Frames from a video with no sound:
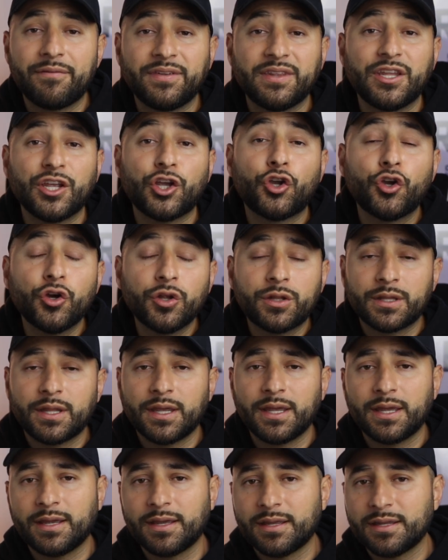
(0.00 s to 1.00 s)
And the good
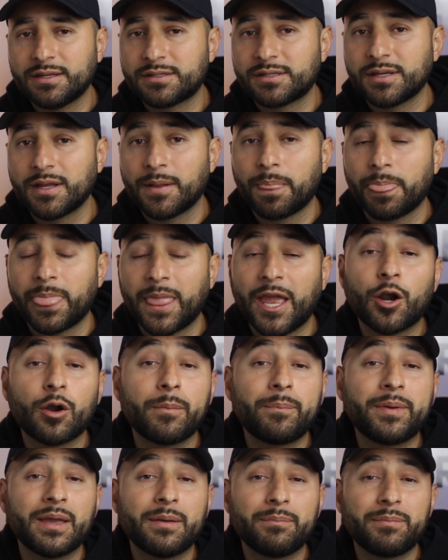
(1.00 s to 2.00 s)
thing is
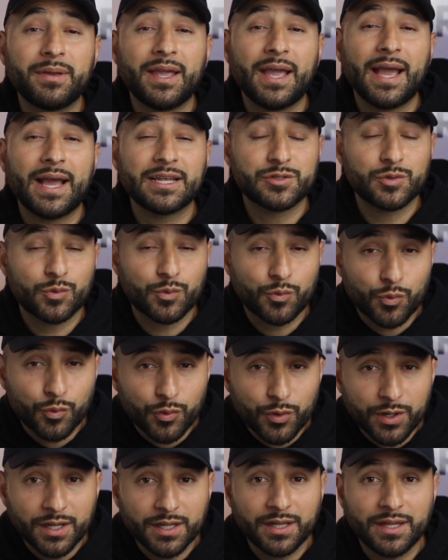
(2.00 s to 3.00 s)
Airbnb has
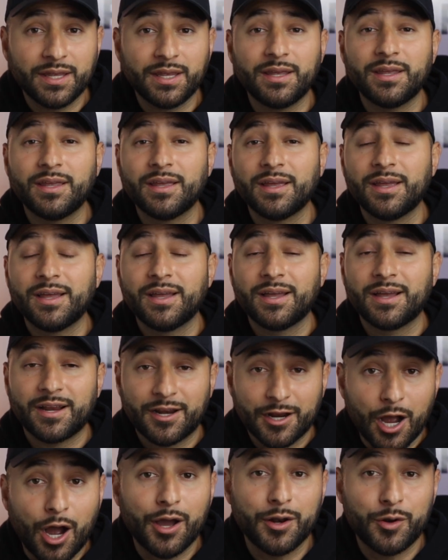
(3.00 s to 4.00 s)
really
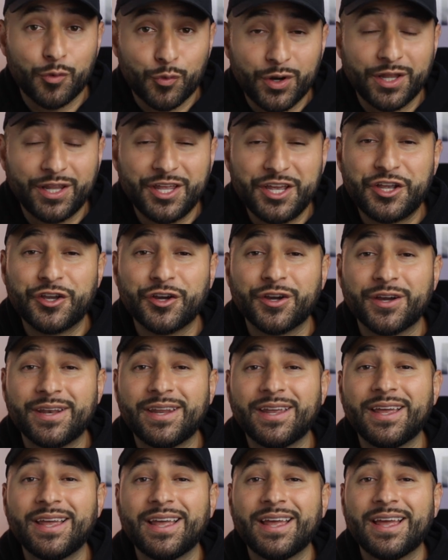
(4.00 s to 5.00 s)
gotten really
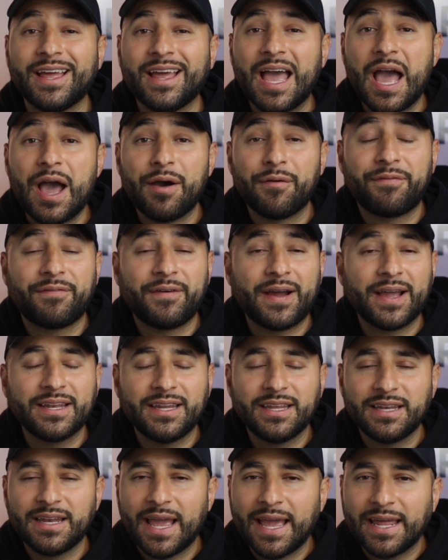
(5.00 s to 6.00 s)
good at
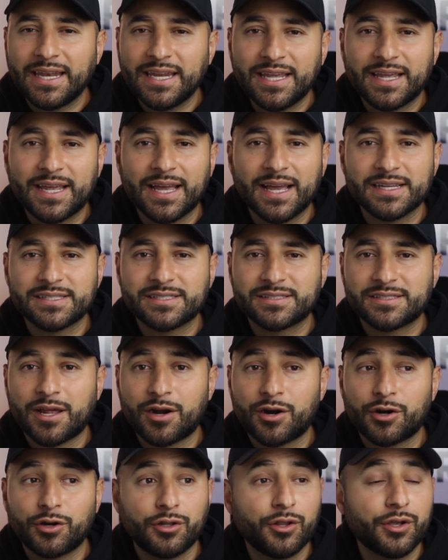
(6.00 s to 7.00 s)
finding any guests that
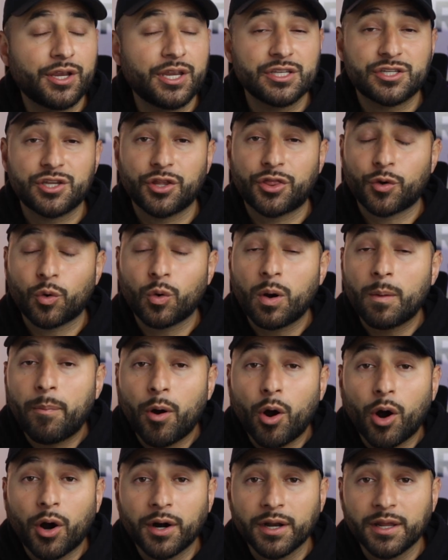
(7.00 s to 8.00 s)
are looking to throw a
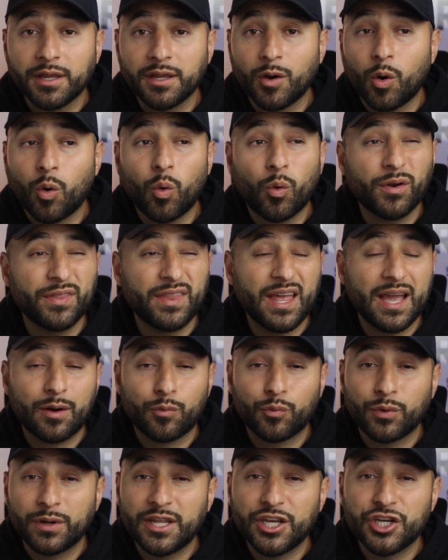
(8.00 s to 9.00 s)
party or
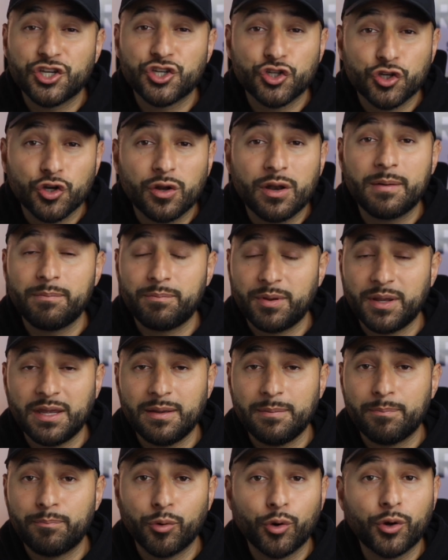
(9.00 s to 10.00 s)
that really shouldn't be
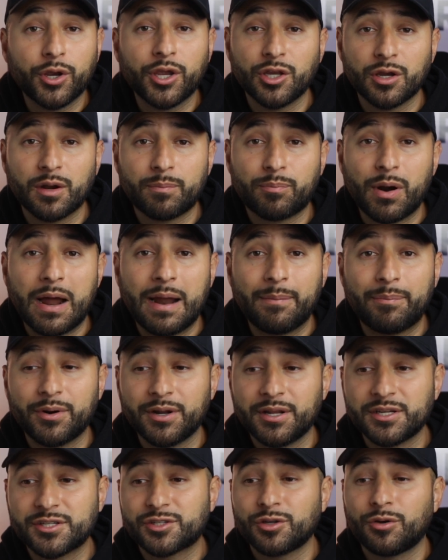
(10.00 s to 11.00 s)
booking your
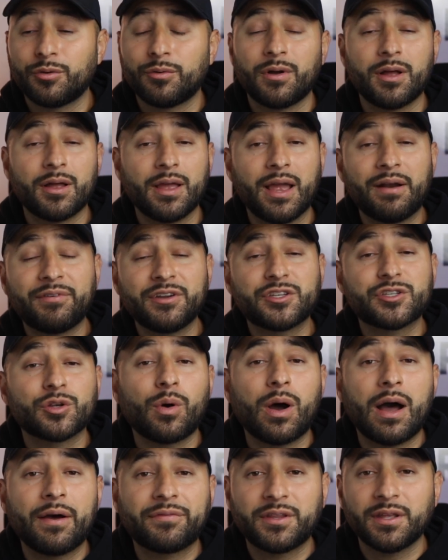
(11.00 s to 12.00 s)
property. So every
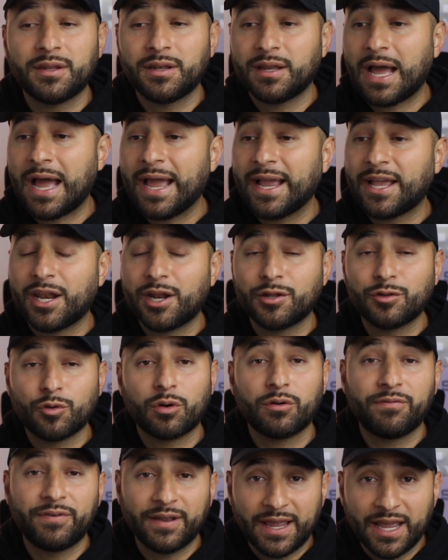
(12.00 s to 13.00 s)
so often I get a
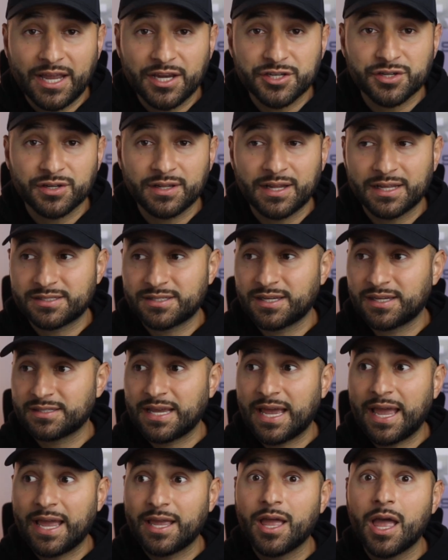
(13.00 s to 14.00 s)
notification that says,
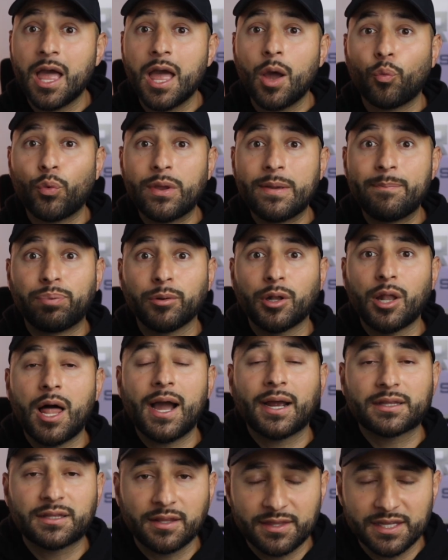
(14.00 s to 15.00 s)
hey, we
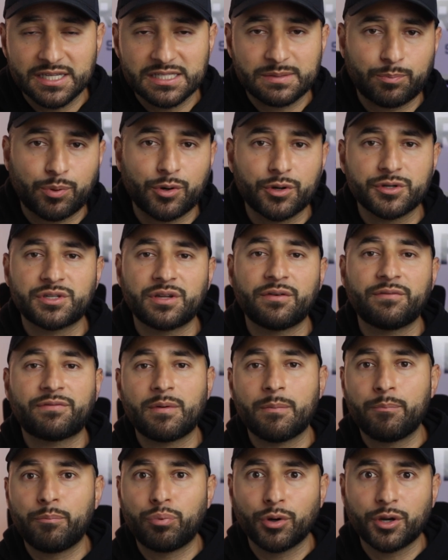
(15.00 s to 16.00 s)
blocked this person
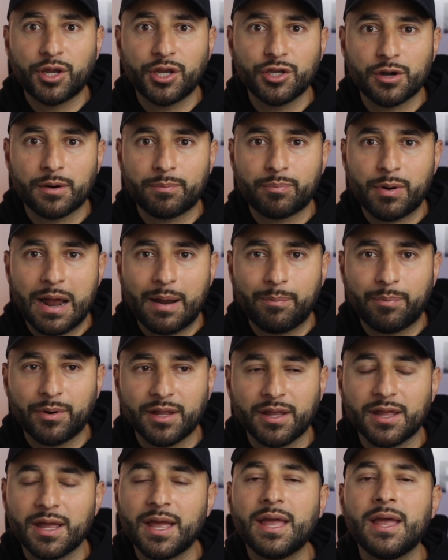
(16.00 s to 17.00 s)
from booking your
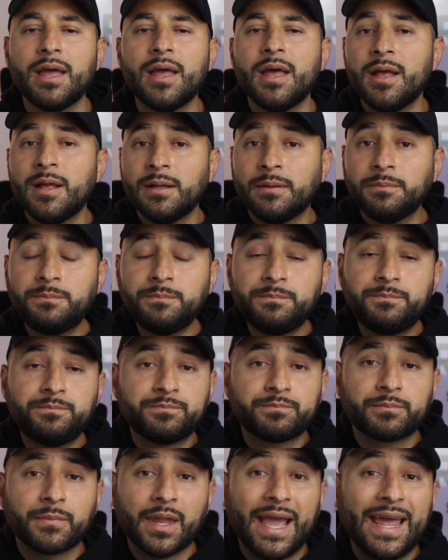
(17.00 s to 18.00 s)
property.
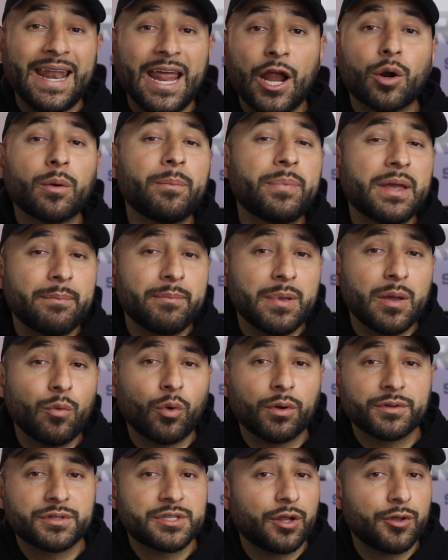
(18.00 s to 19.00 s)
And Airbnb
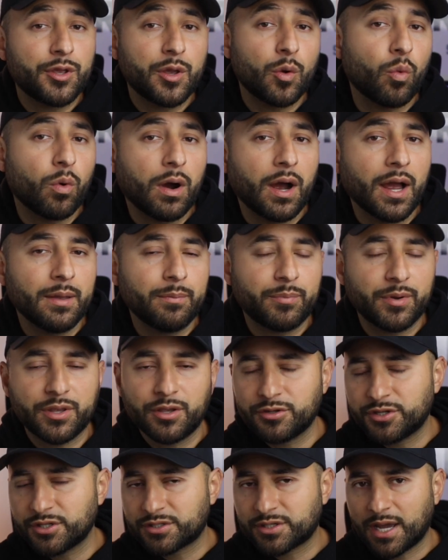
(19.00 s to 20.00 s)
won't tell you why, but
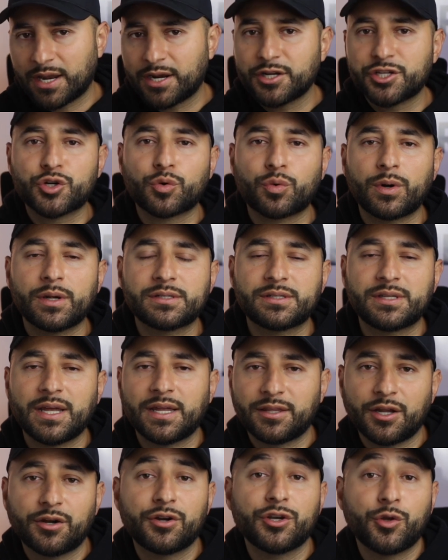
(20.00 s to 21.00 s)
you just got to trust
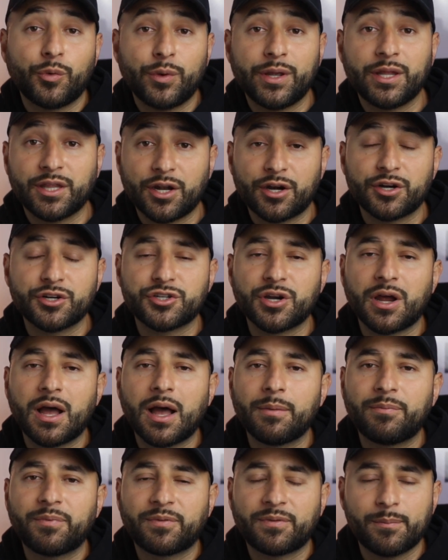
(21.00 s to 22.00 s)
that they're doing their
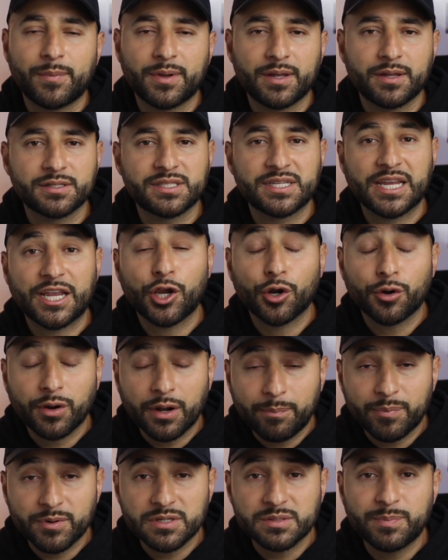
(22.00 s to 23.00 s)
job from a
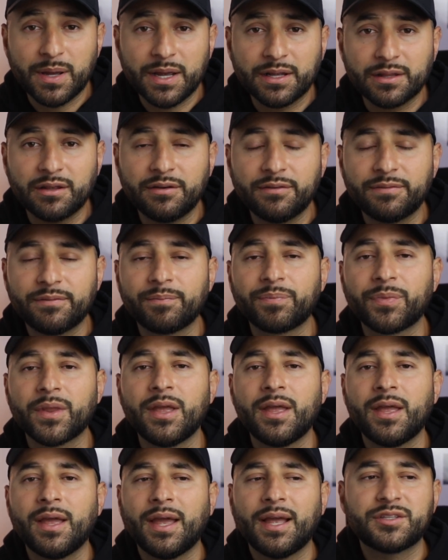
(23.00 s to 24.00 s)
security perspective.
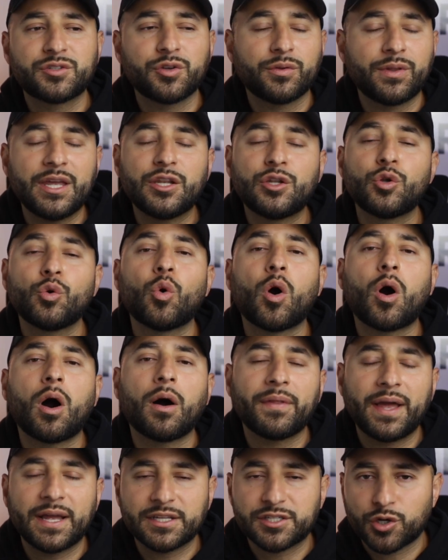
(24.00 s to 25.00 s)
And so they do
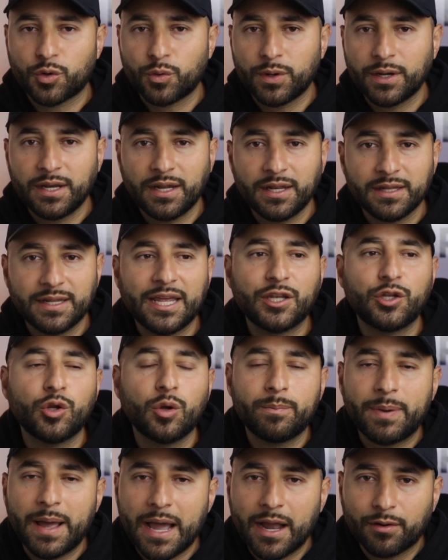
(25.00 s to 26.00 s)
all that screening, they do
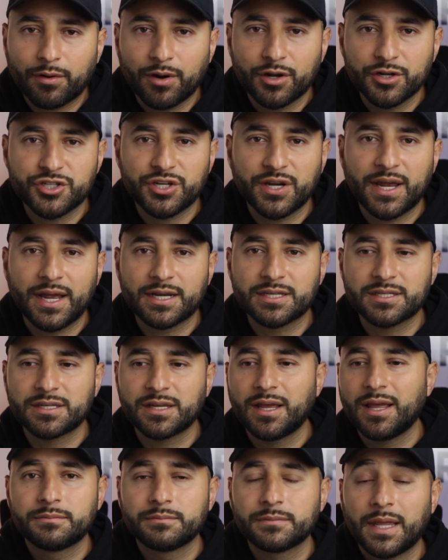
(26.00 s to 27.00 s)
background checks.
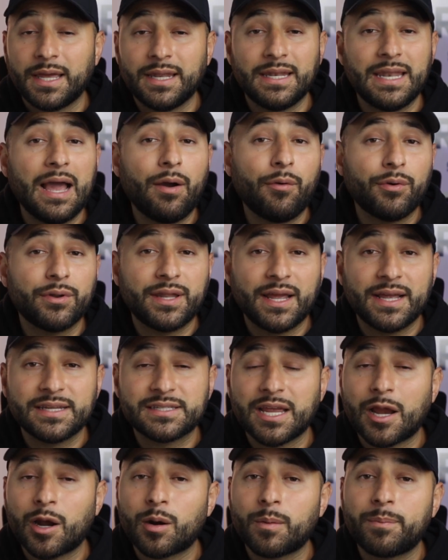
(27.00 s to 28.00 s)
And
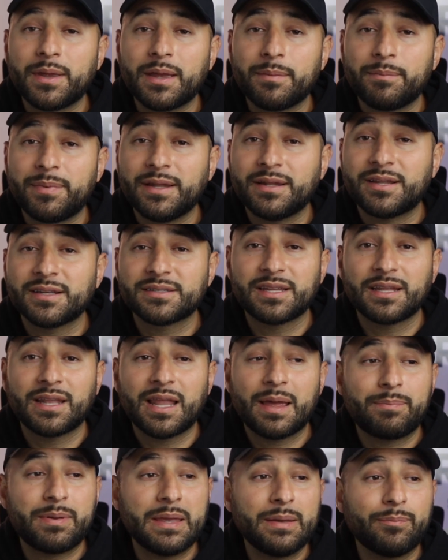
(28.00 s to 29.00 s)
nowadays, Airbnb doesn't
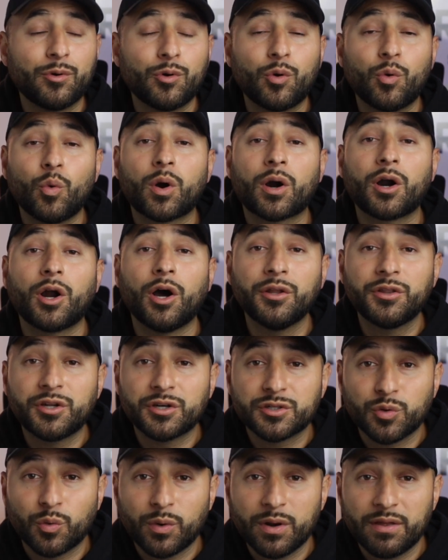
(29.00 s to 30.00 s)
let people who are
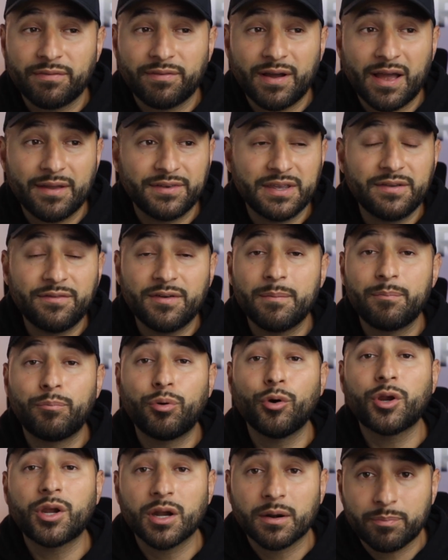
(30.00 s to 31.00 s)
under 25 even
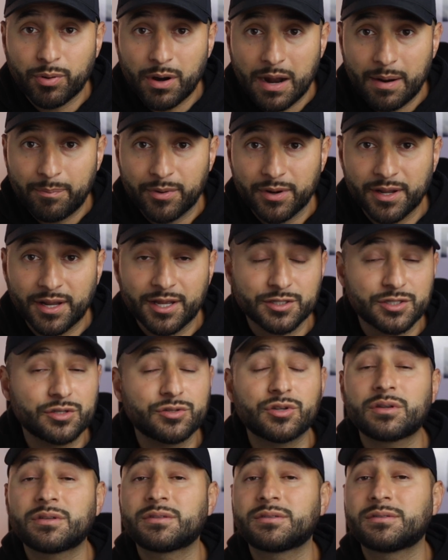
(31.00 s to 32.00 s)
book your property, because those
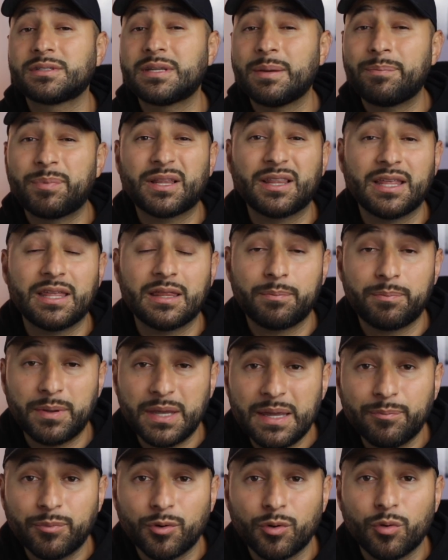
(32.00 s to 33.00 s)
are typically the
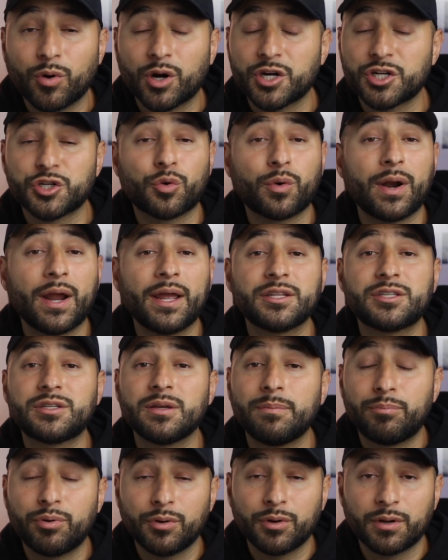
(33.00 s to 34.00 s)
people who are trying to
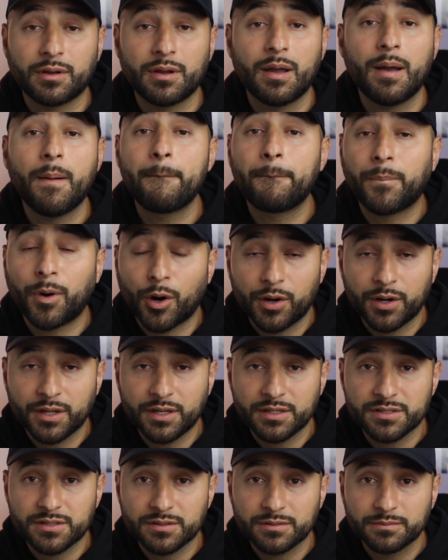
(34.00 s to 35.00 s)
book
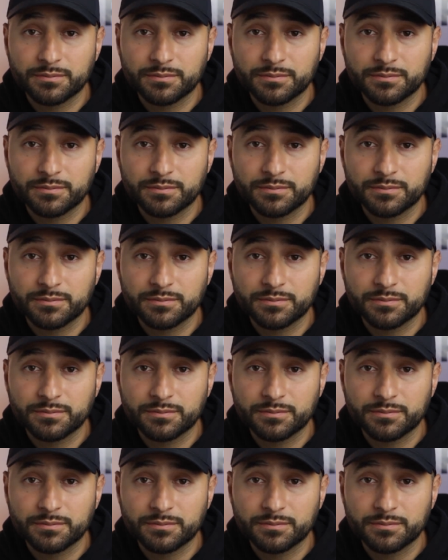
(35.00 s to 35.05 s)
parties.